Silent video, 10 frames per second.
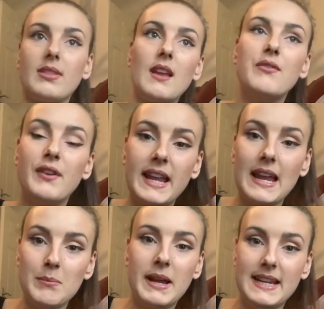fitting
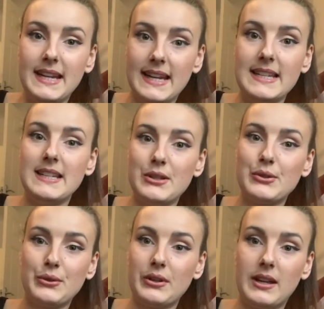in my eating
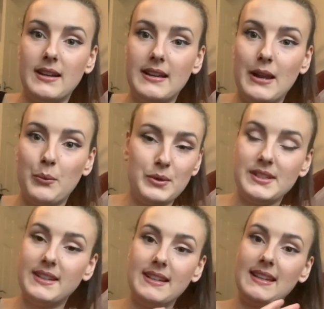disorder. It
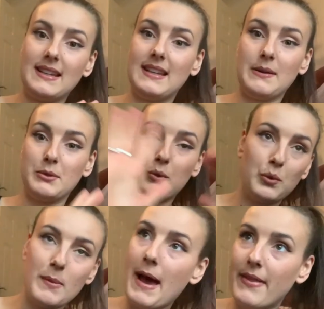wasn't, it was
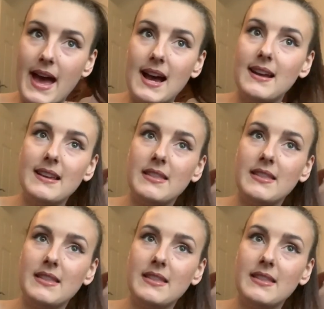all about that.